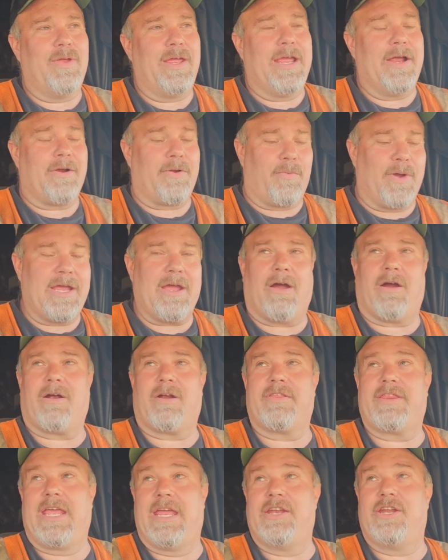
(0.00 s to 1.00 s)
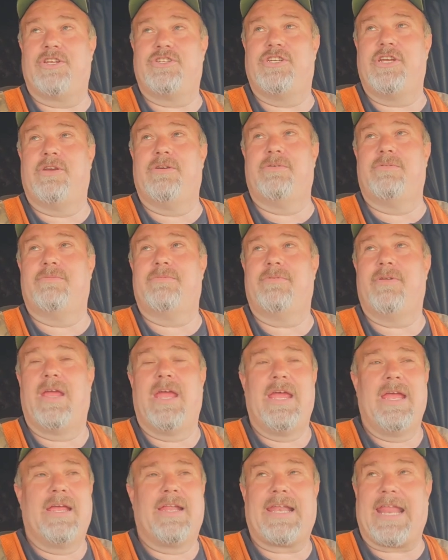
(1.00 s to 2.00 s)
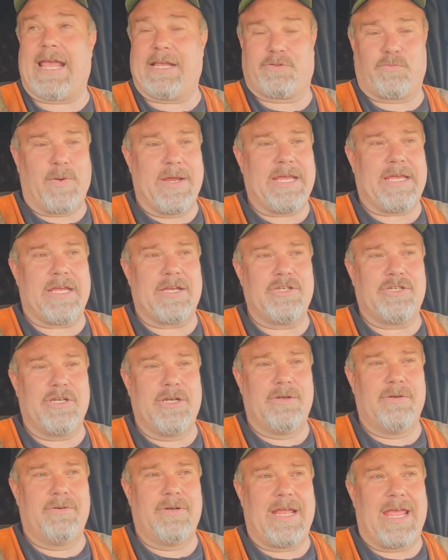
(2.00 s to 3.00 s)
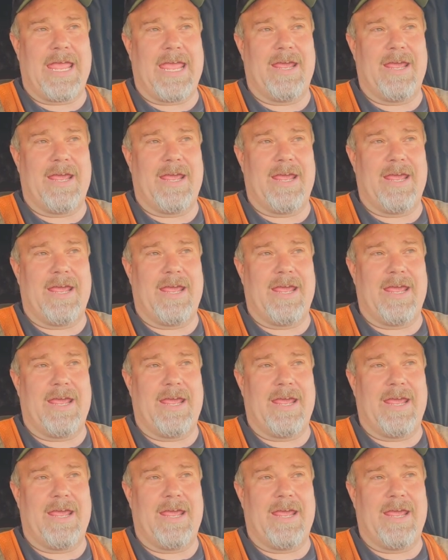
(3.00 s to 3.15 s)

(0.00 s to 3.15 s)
here we are at the end of June, last week in June,